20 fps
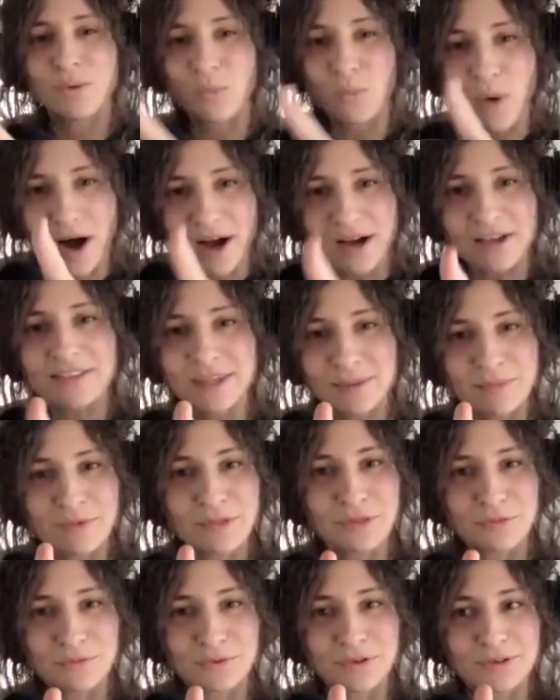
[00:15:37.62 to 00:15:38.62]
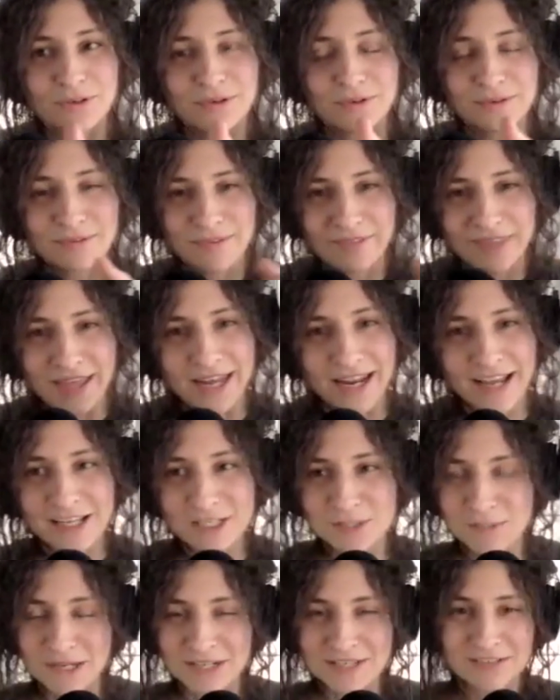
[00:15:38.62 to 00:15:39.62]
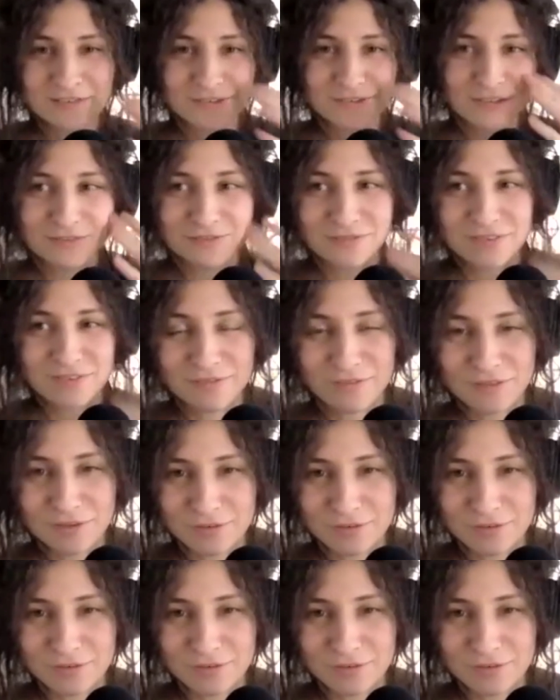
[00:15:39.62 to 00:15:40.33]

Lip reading: Walk them through that aspect of the